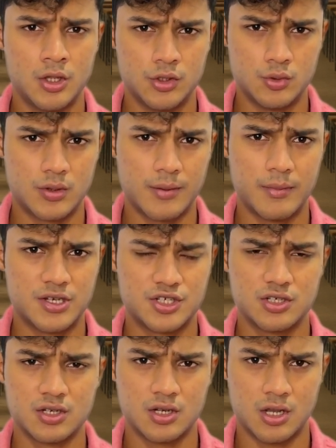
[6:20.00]
You can
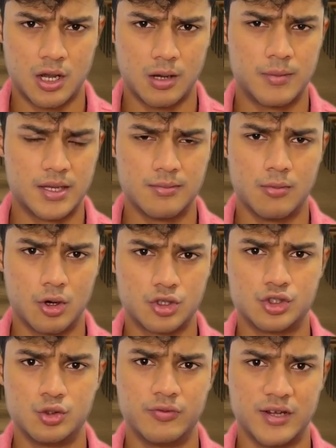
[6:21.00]
measure how many
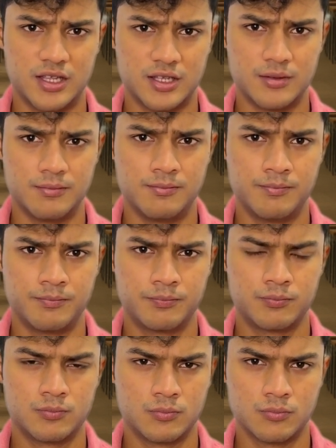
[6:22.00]
mocks you've taken.
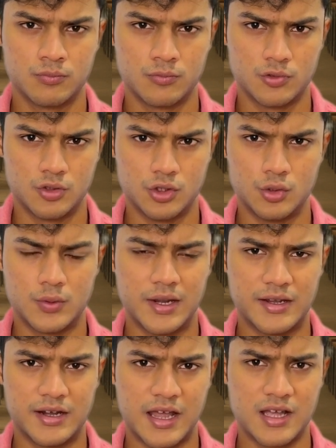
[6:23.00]
You
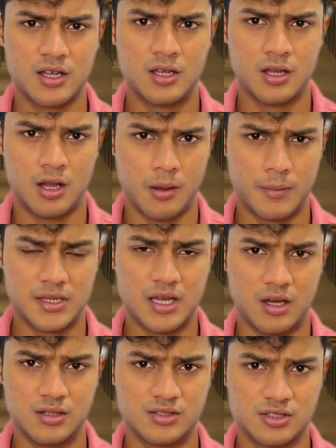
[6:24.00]
can track how many
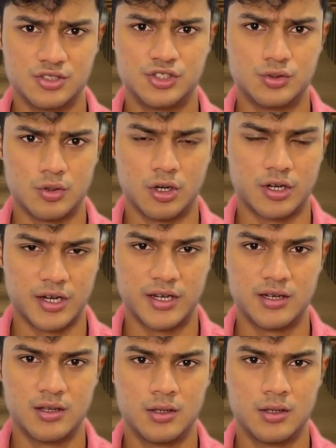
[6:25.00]
answers you got right.